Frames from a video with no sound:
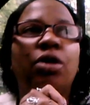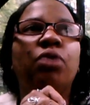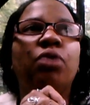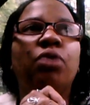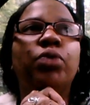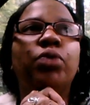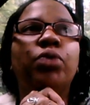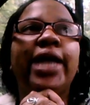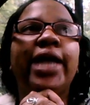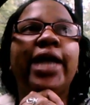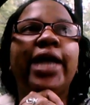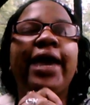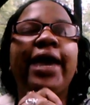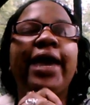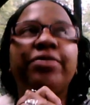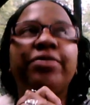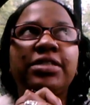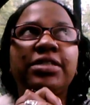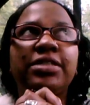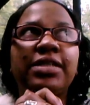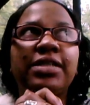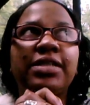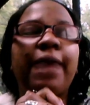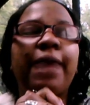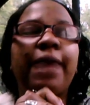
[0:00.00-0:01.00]
We have to
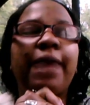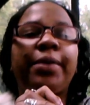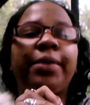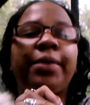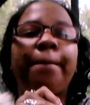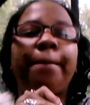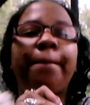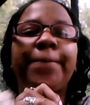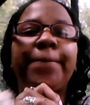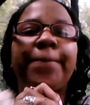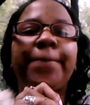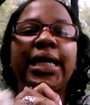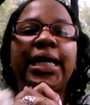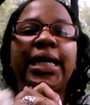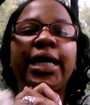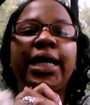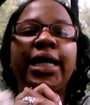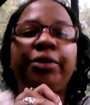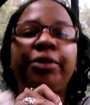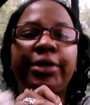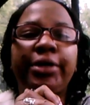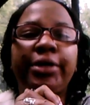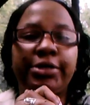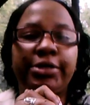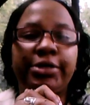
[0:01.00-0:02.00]
stop
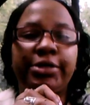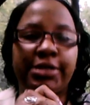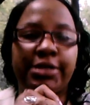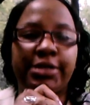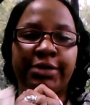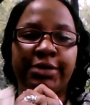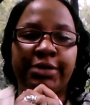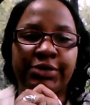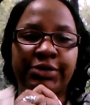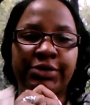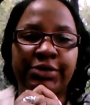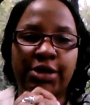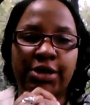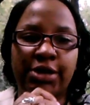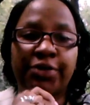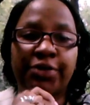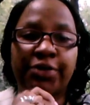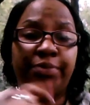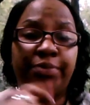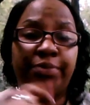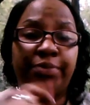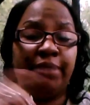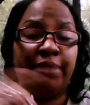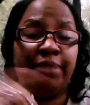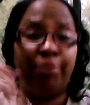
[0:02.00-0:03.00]
comparing ourselves to
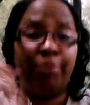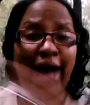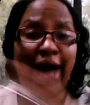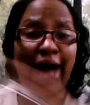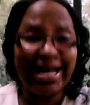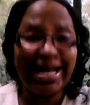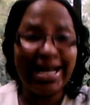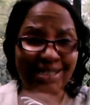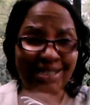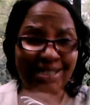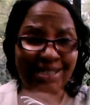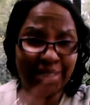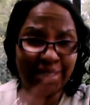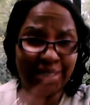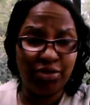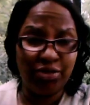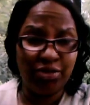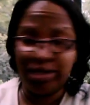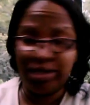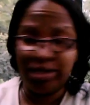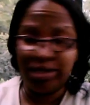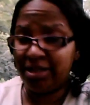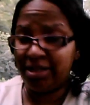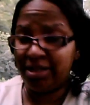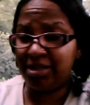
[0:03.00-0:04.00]
other people. I sit
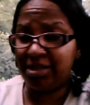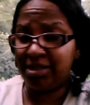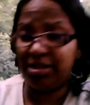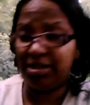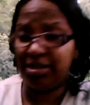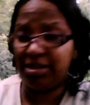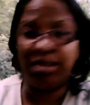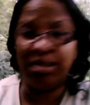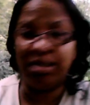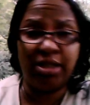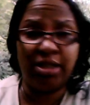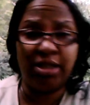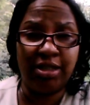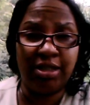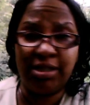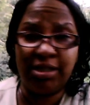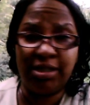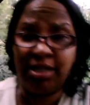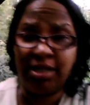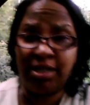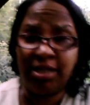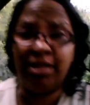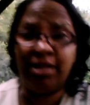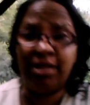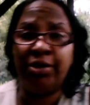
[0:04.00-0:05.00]
on this
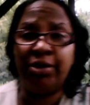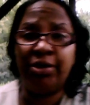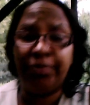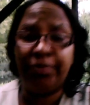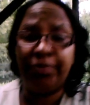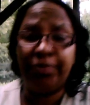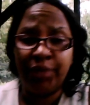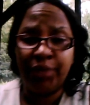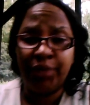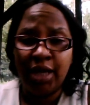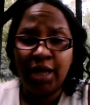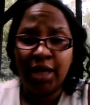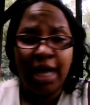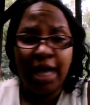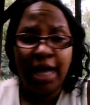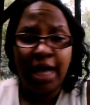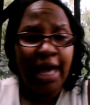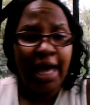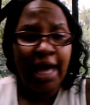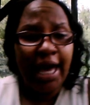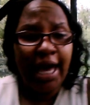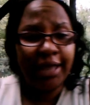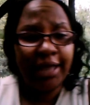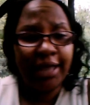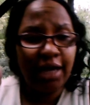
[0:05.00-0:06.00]
thing here,
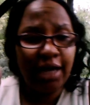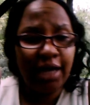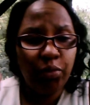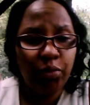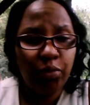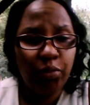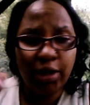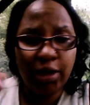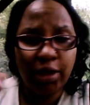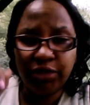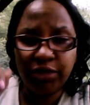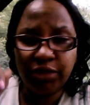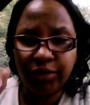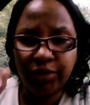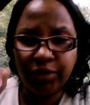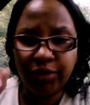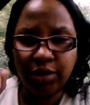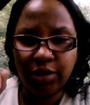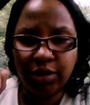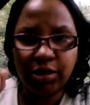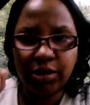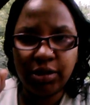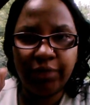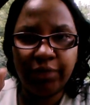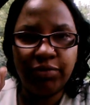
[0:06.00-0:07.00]
and I watch
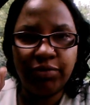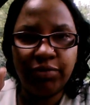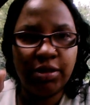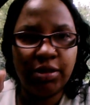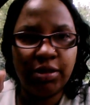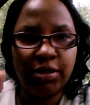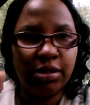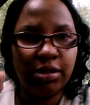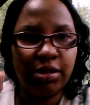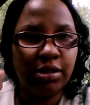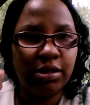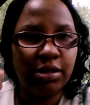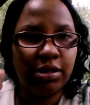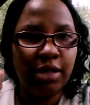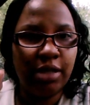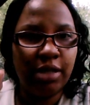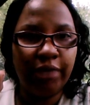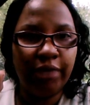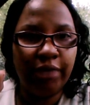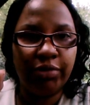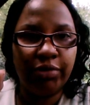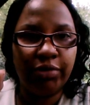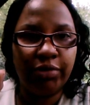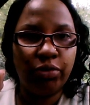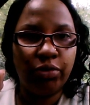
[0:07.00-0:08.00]
videos. If this is
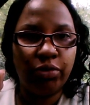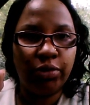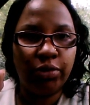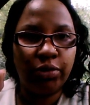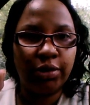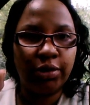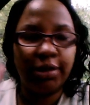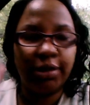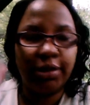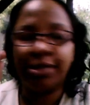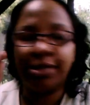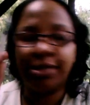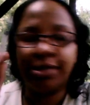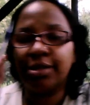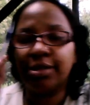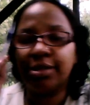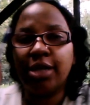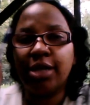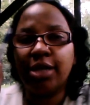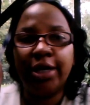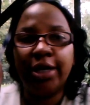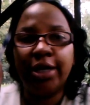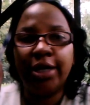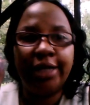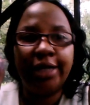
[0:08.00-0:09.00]
not recording, yes,
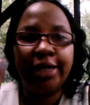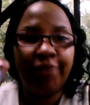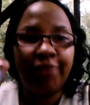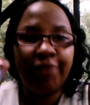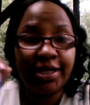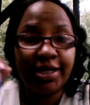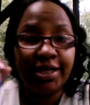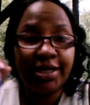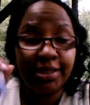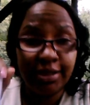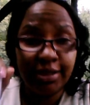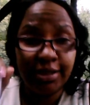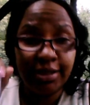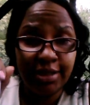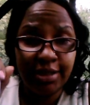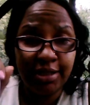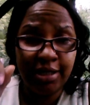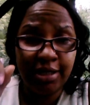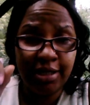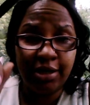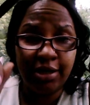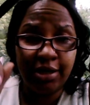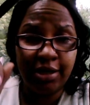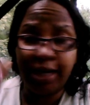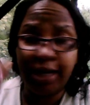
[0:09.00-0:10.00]
and if I sit
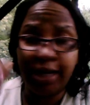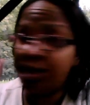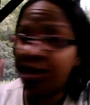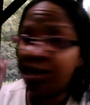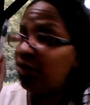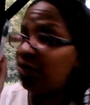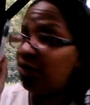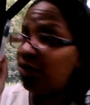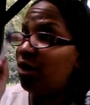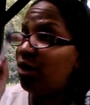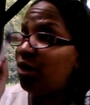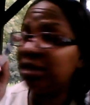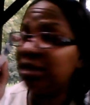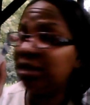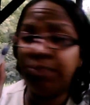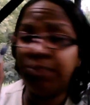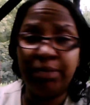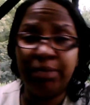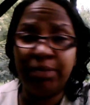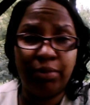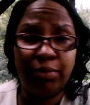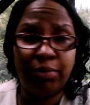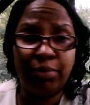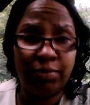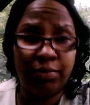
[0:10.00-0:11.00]
here and I watch
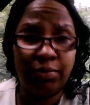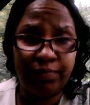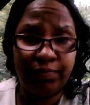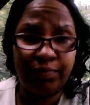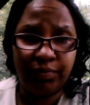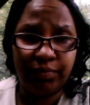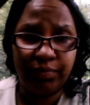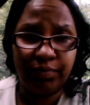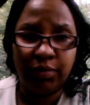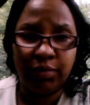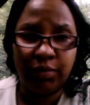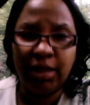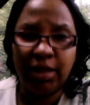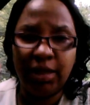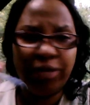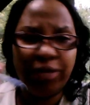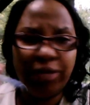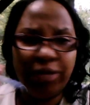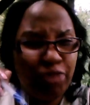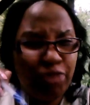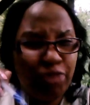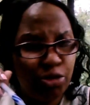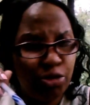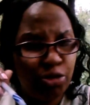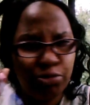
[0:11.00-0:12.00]
people like
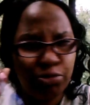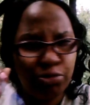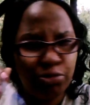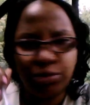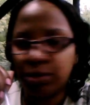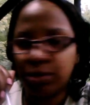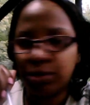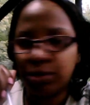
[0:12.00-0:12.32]
Rose,